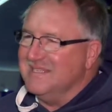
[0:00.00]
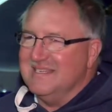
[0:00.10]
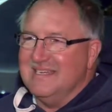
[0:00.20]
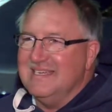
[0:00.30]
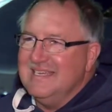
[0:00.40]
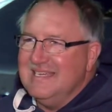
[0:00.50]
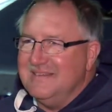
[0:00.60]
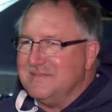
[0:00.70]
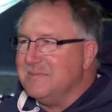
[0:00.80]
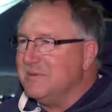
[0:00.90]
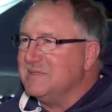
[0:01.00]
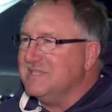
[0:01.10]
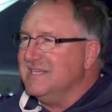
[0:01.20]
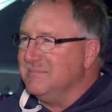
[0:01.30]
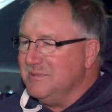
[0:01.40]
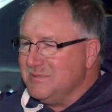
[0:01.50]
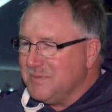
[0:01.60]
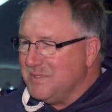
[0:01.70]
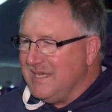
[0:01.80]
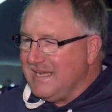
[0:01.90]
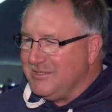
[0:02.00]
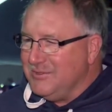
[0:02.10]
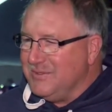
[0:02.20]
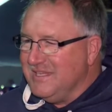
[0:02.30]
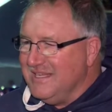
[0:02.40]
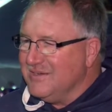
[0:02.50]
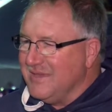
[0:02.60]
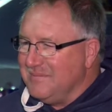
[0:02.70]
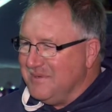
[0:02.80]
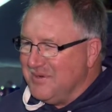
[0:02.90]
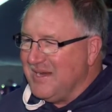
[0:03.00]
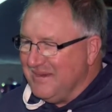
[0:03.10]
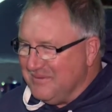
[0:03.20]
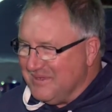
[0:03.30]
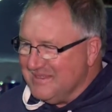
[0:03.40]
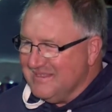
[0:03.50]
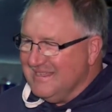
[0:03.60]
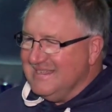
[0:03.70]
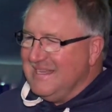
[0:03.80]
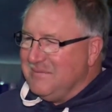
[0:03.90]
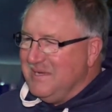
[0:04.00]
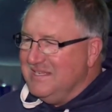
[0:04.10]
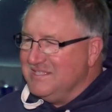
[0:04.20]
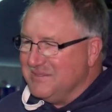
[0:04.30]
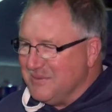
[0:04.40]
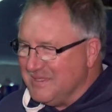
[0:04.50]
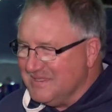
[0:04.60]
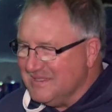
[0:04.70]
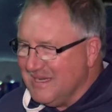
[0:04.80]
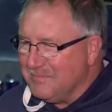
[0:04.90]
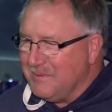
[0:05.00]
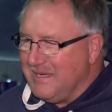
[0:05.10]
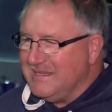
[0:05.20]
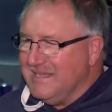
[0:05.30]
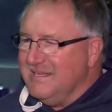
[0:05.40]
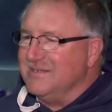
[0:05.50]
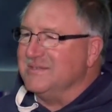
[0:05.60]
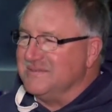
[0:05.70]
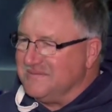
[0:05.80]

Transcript: But uh, if somebody wants to get a Bloomsburg tattoo in the year, that'd be great. We could, uh, that way each year we could update the year.